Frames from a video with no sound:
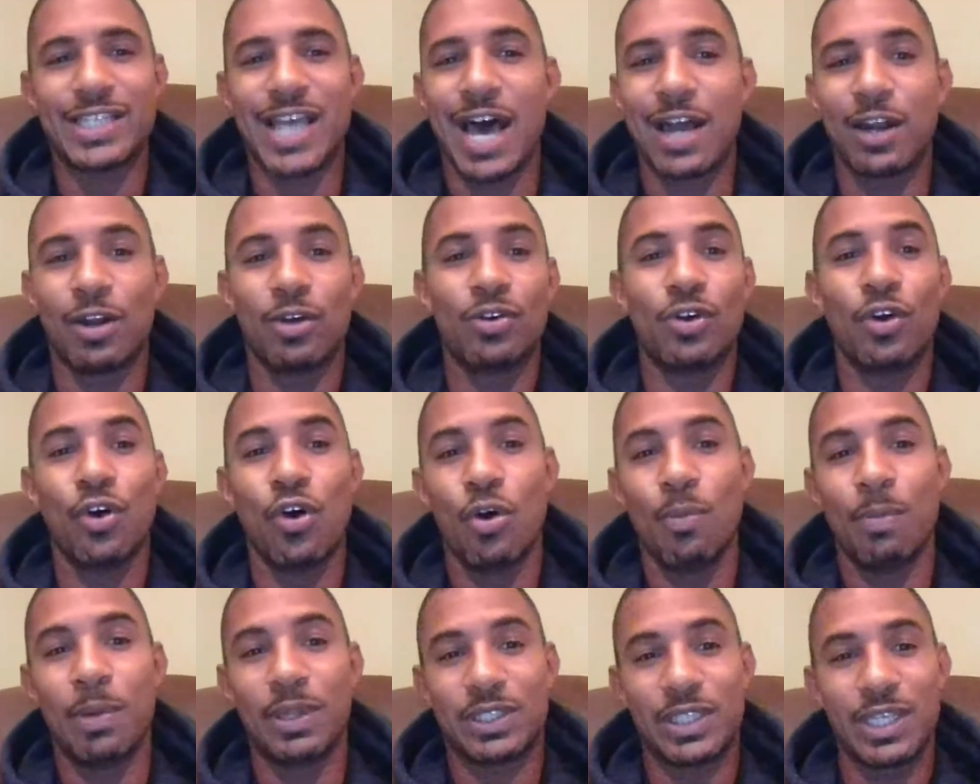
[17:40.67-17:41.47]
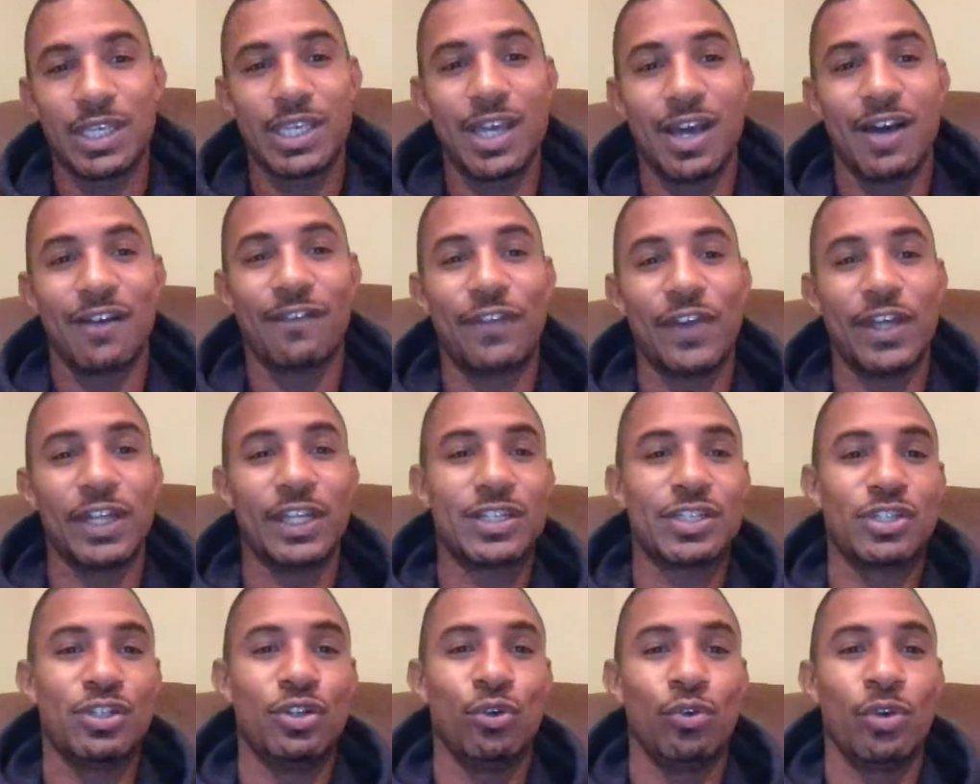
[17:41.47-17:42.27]
I don't know him, but the young
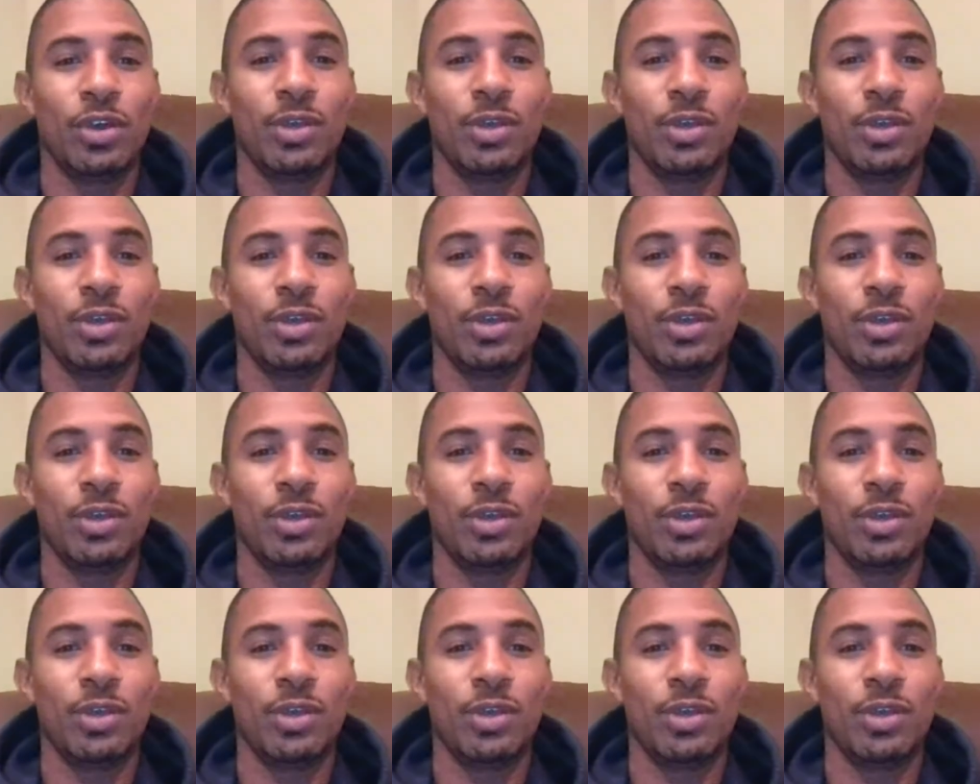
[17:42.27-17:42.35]
fellas knew